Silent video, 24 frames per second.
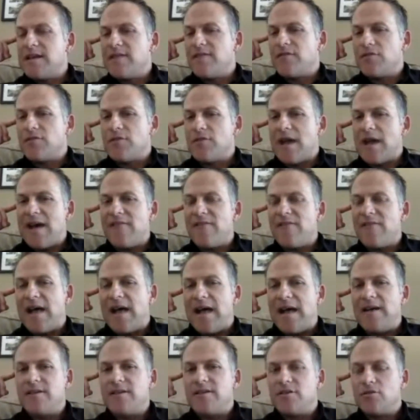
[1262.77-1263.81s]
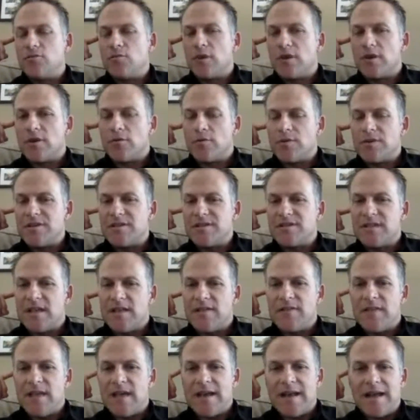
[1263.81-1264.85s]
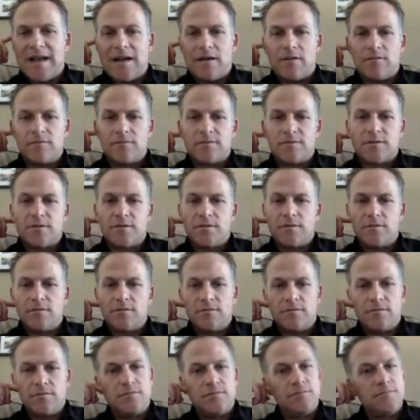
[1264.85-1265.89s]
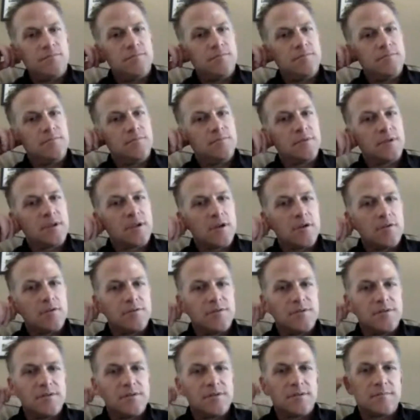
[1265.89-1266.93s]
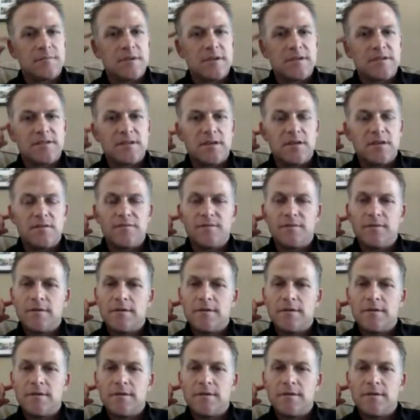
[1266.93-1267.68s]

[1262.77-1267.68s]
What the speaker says: if you have that, do you want to resend that out to the coaches and myself?